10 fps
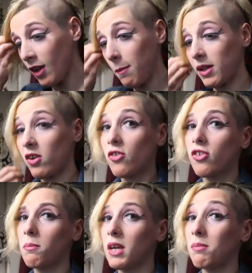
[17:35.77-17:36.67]
but there were
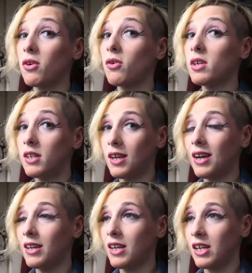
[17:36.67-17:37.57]
some people in
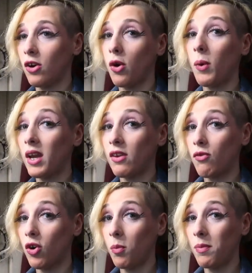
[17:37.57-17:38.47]
that ER waiting
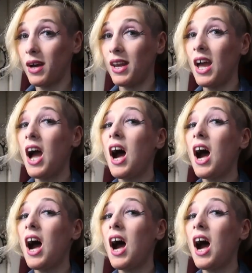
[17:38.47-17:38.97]
room that